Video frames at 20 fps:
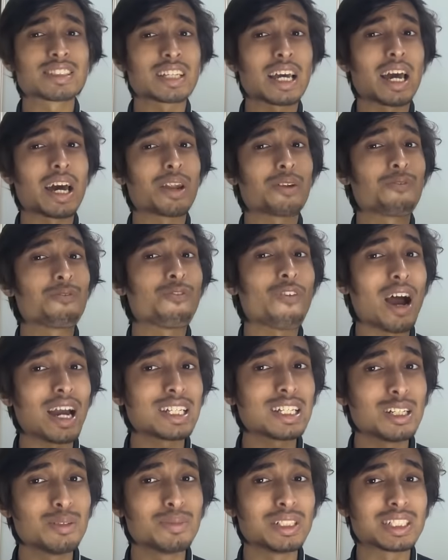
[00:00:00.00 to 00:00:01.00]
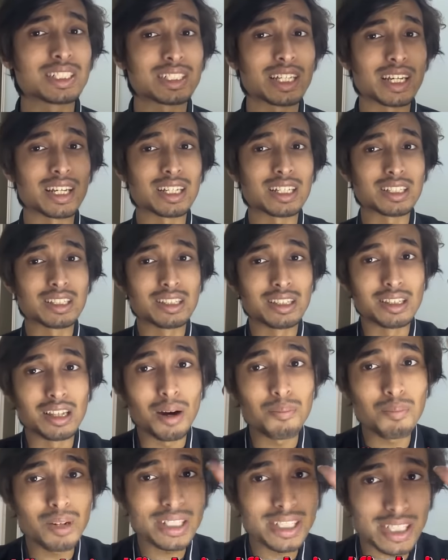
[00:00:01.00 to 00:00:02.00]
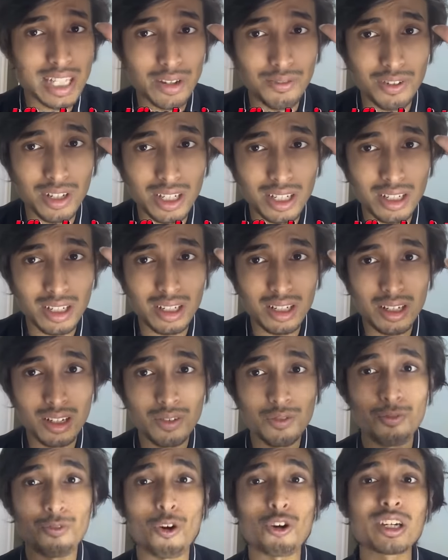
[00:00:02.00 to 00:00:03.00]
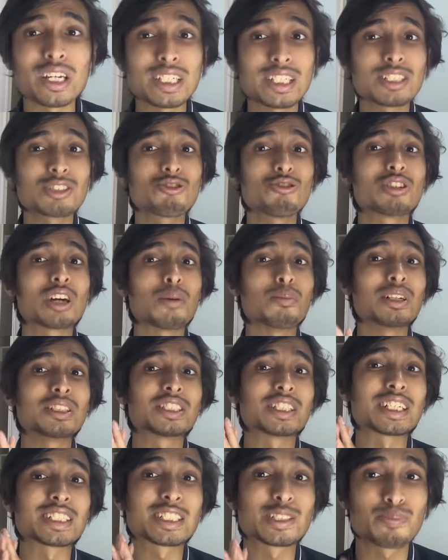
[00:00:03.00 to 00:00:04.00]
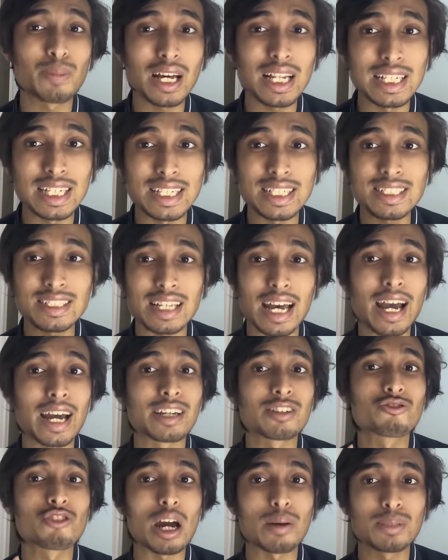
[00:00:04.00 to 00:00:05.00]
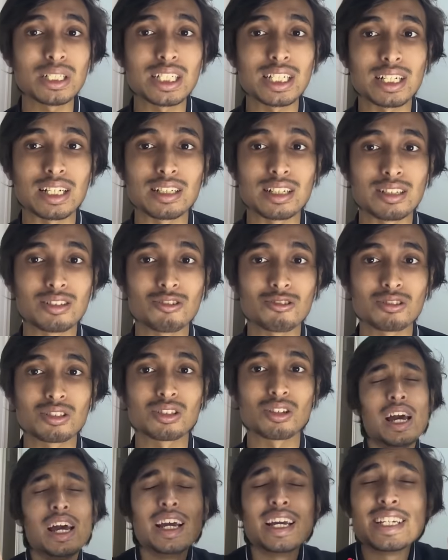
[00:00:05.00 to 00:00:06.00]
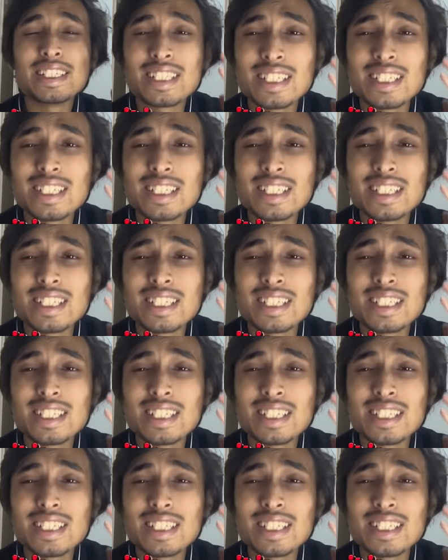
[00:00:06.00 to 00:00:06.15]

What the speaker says: and final mistake, number seven, forgetting to double check spellings and grammatical errors. It